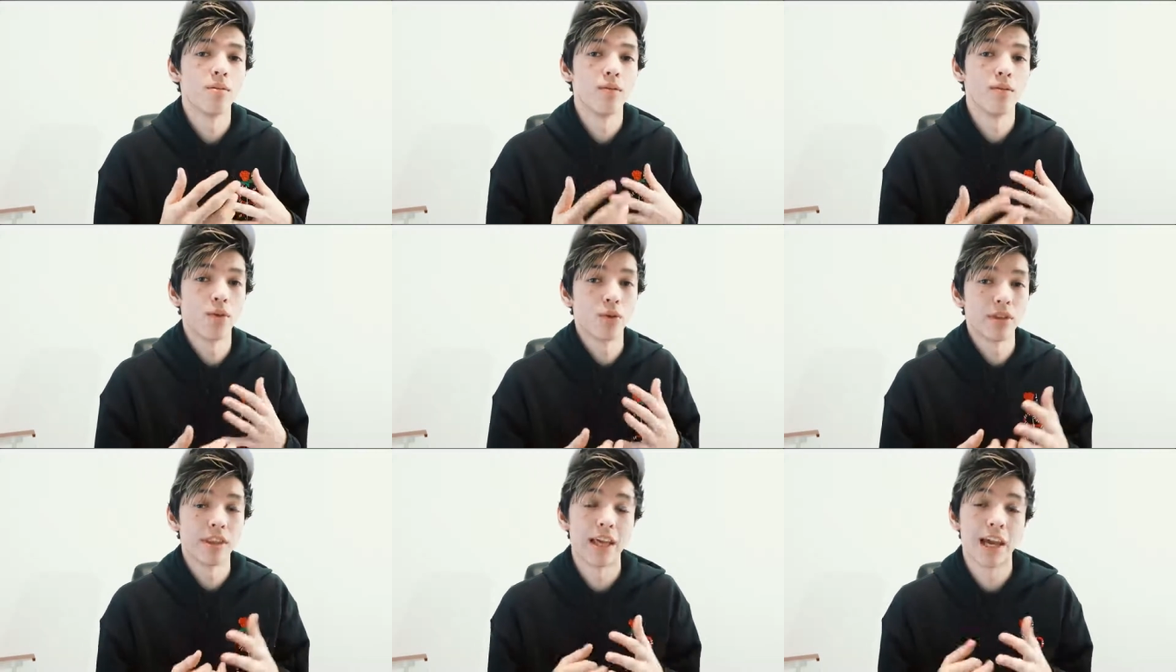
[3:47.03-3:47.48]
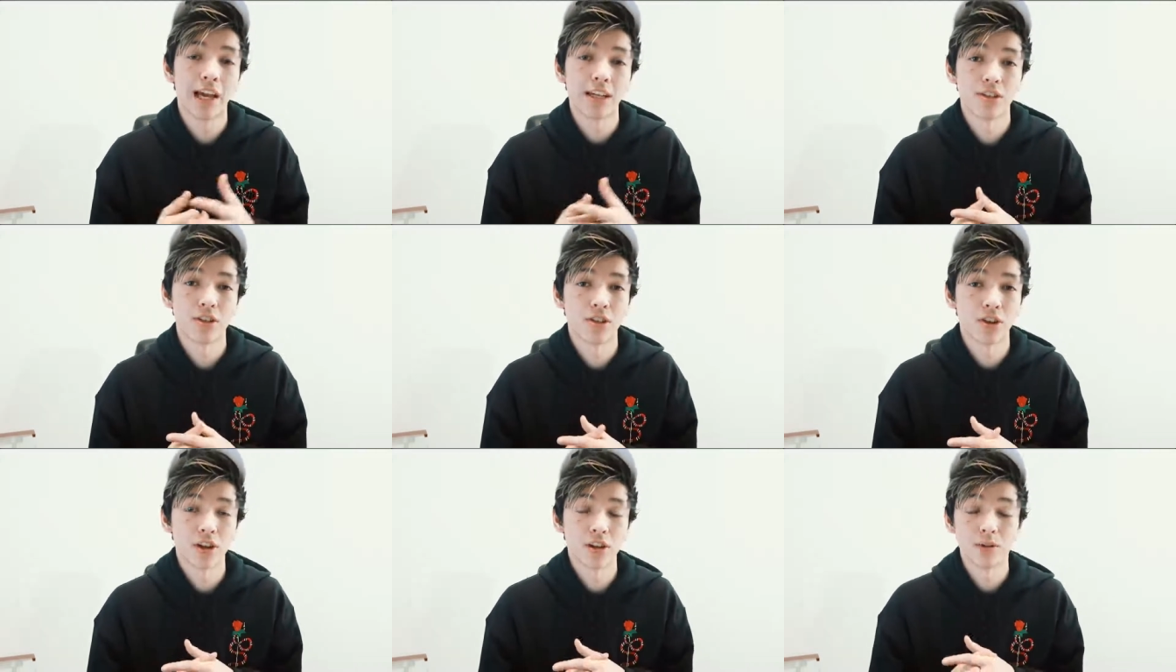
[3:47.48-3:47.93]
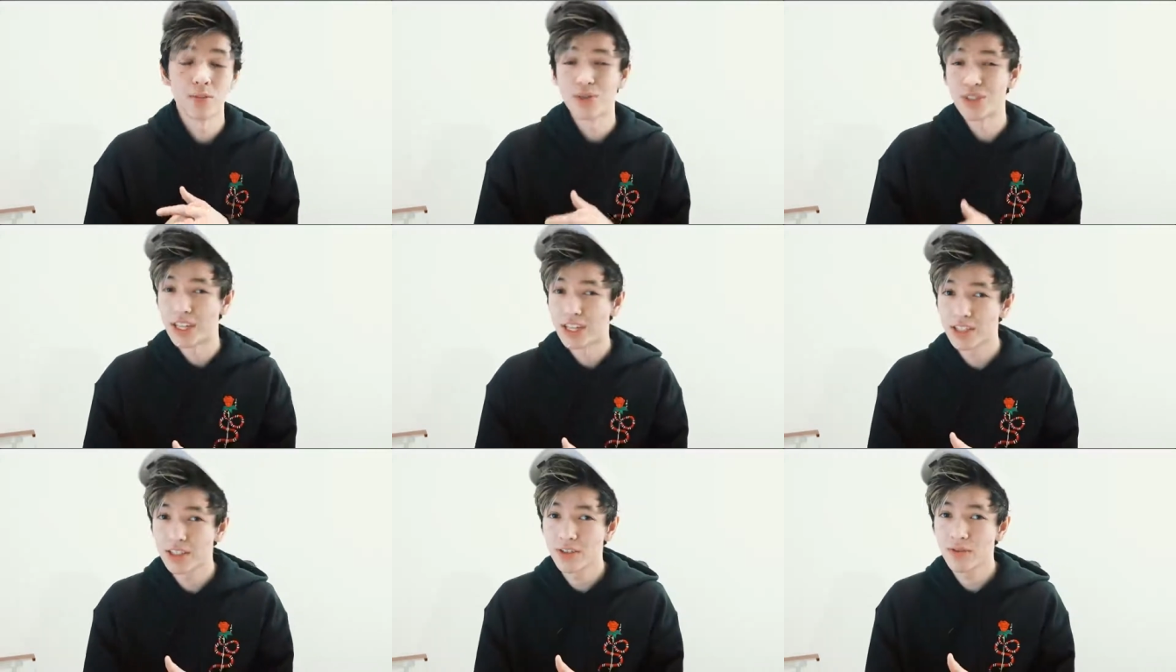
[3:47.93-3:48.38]
for the add to cart
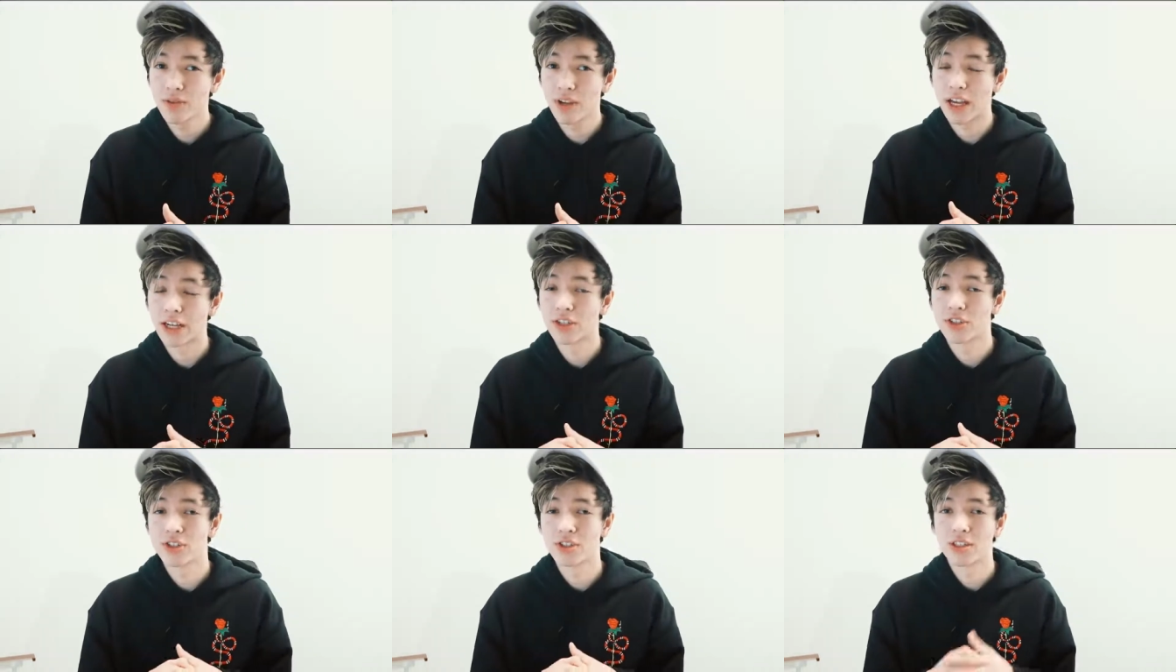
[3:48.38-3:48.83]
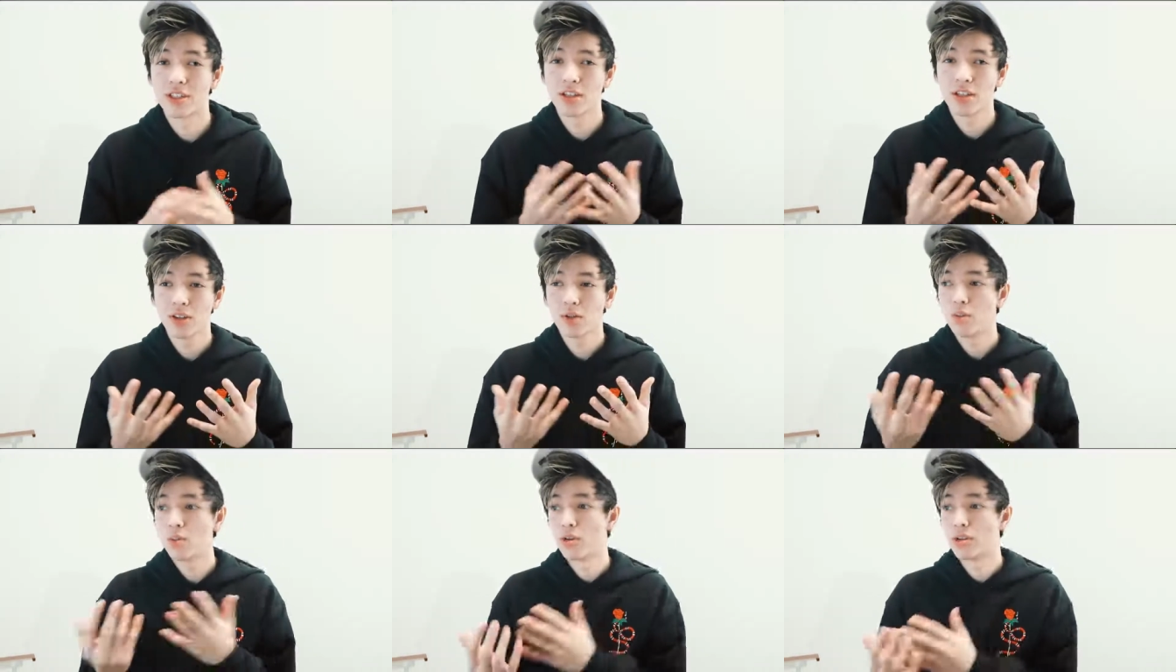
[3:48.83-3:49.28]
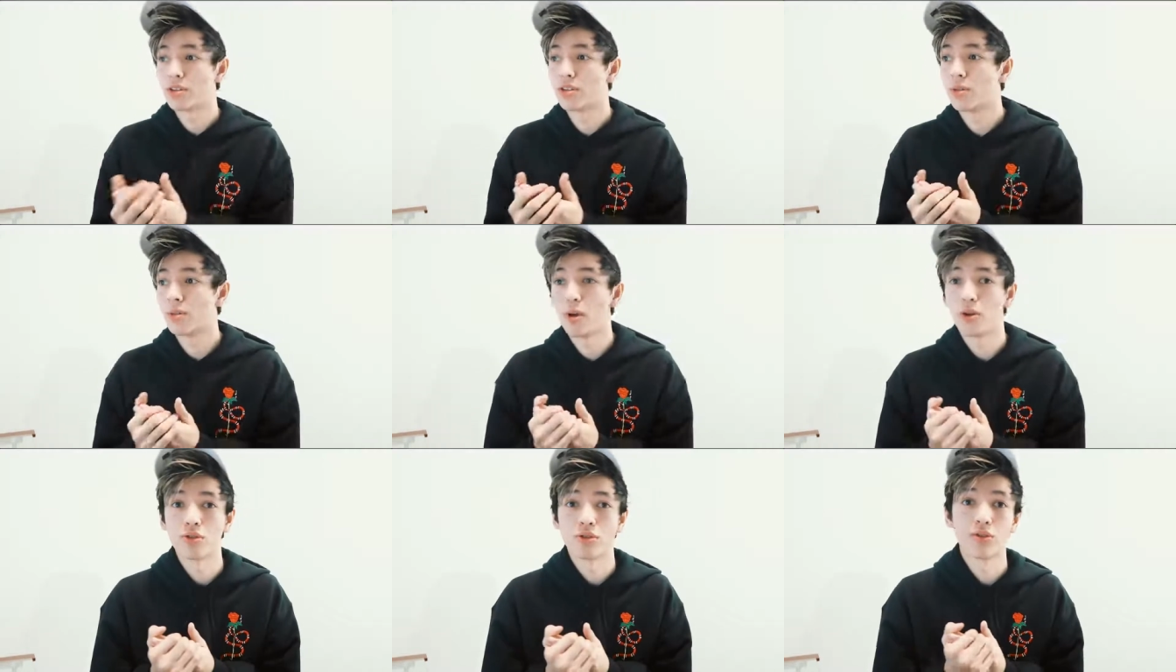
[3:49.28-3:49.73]
objective actually worked
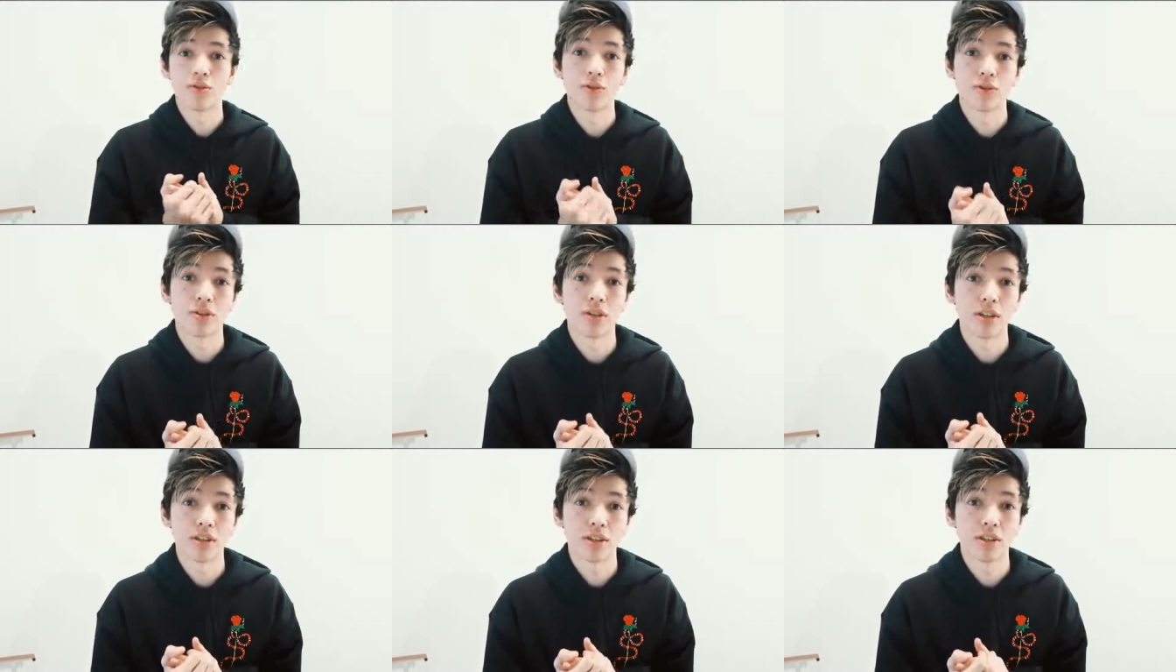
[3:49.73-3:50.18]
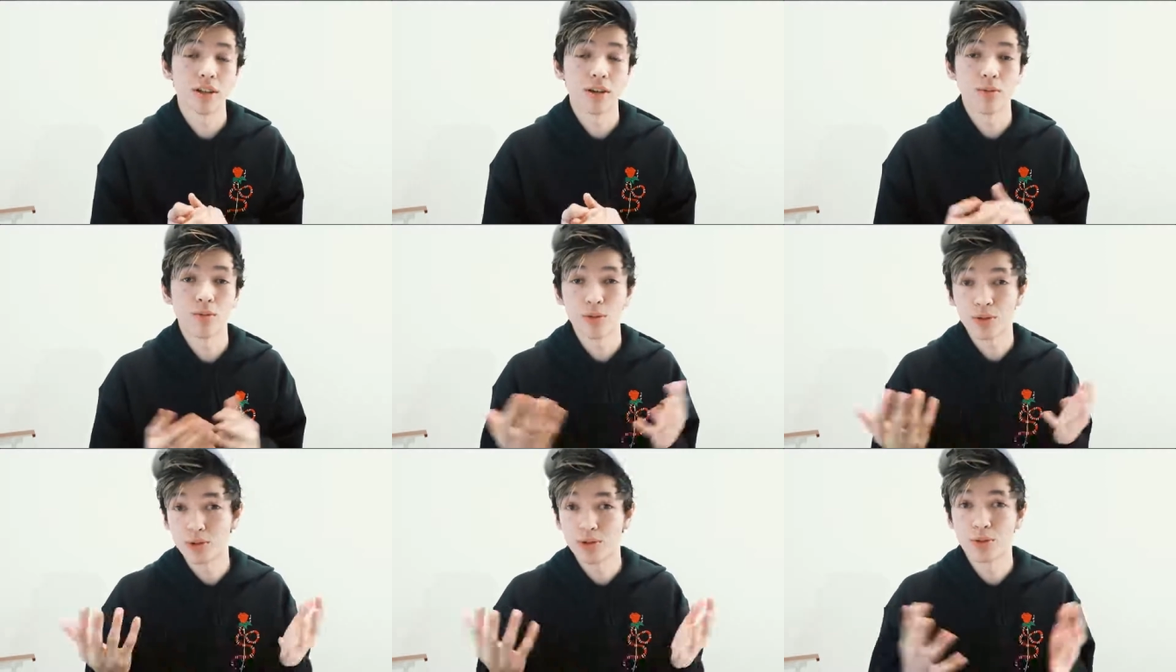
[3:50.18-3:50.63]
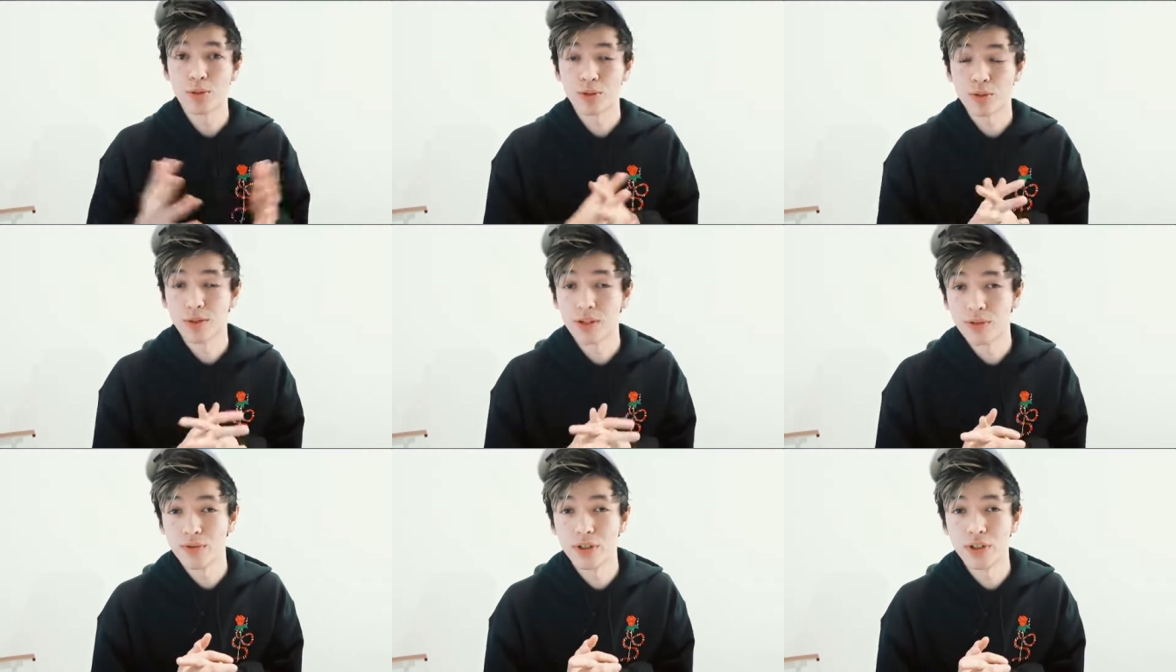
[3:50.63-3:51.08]
the most for us um, which is the
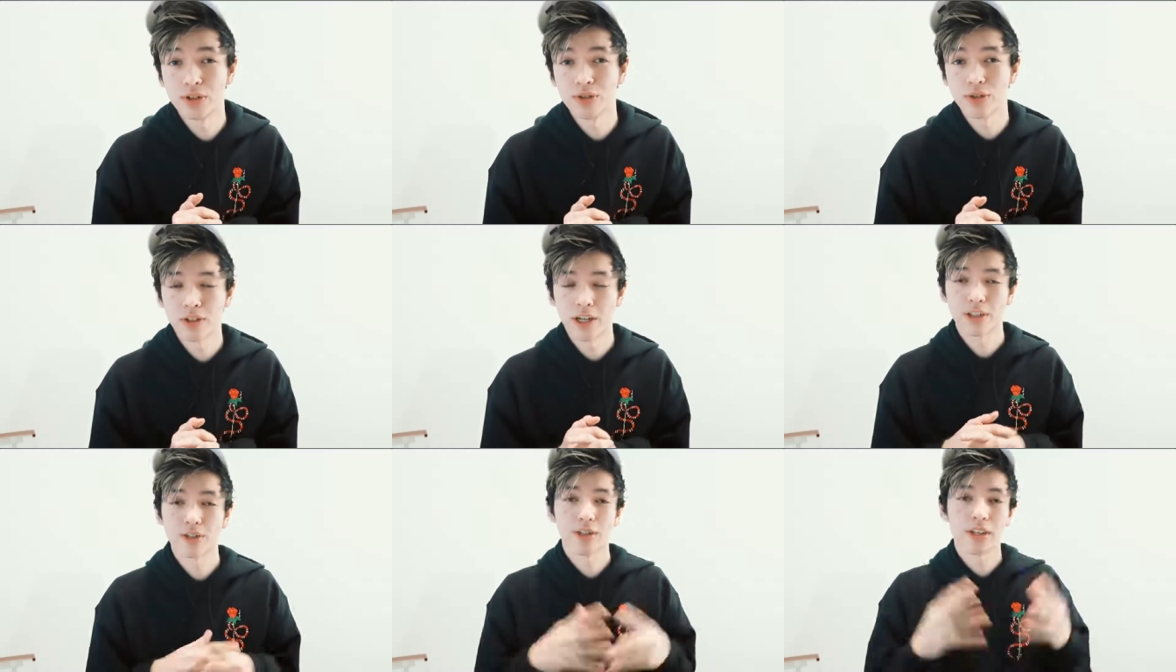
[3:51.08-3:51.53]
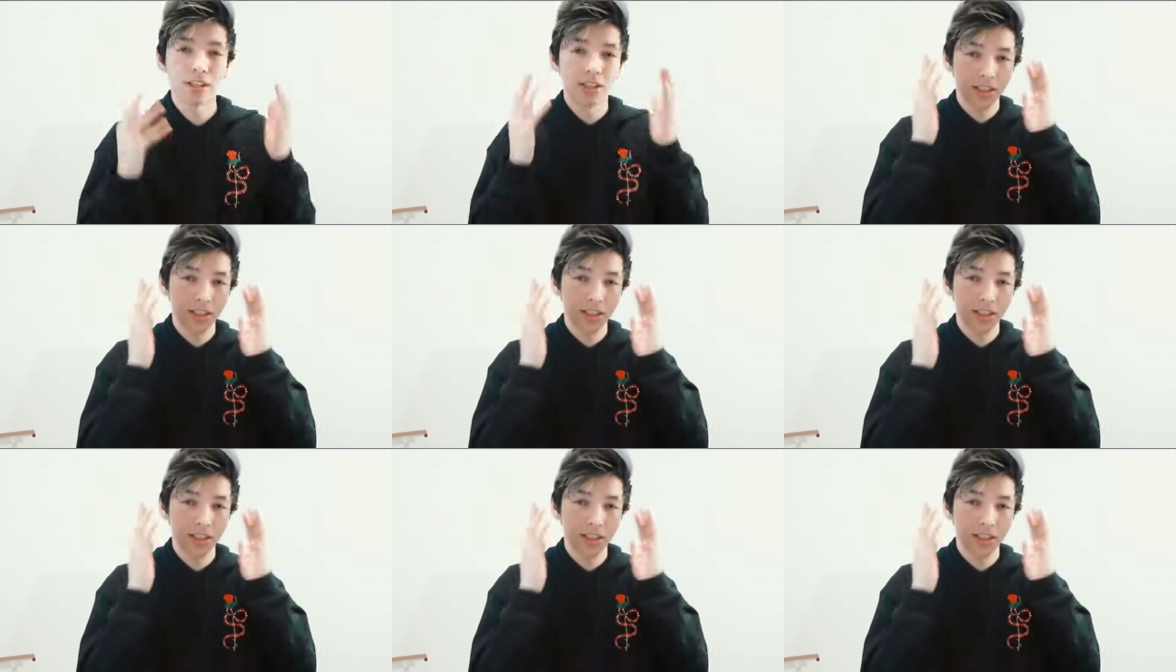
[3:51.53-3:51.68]
most beneficial okay so